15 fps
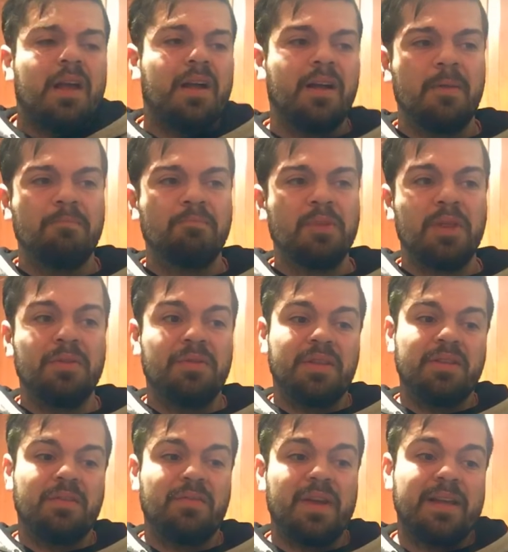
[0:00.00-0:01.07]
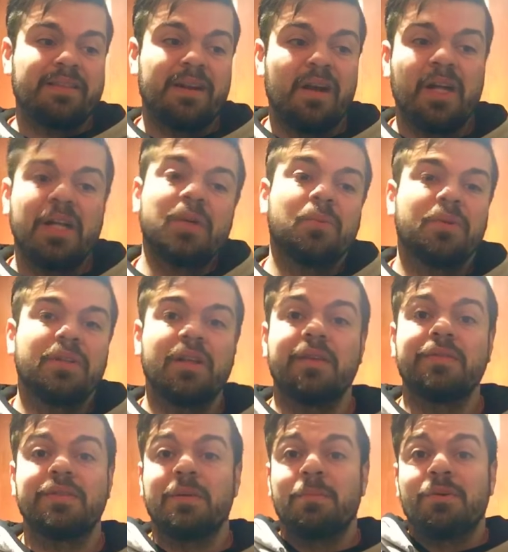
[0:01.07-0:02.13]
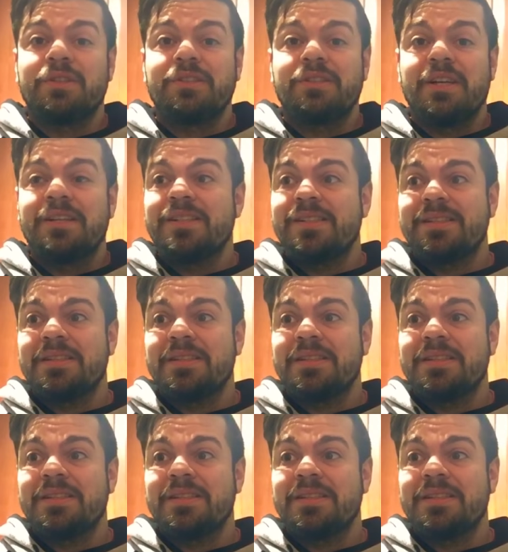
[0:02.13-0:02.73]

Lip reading: Other than the fact that Hollywood loves to push agendas,